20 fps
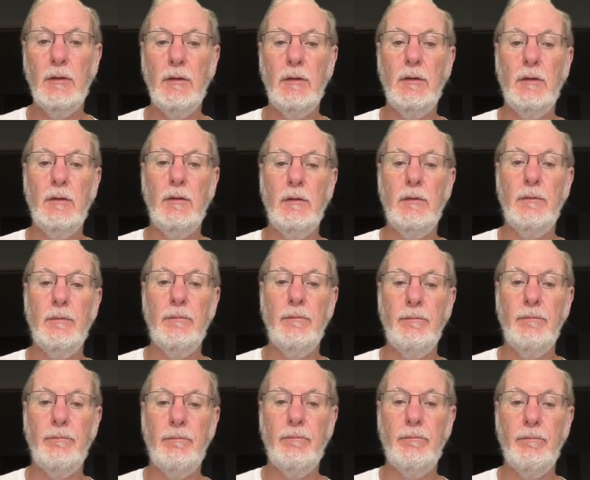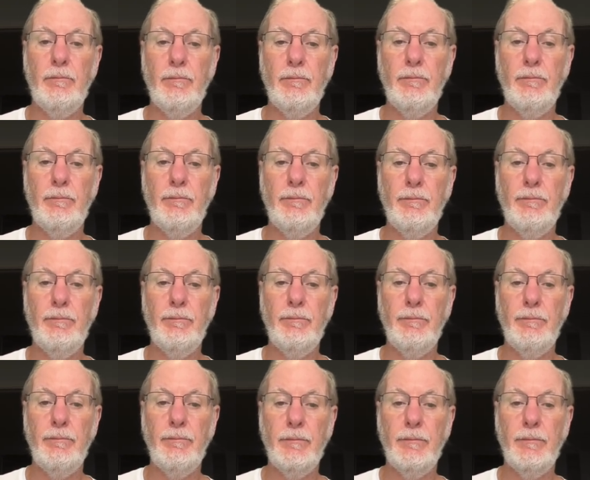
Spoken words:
(silence)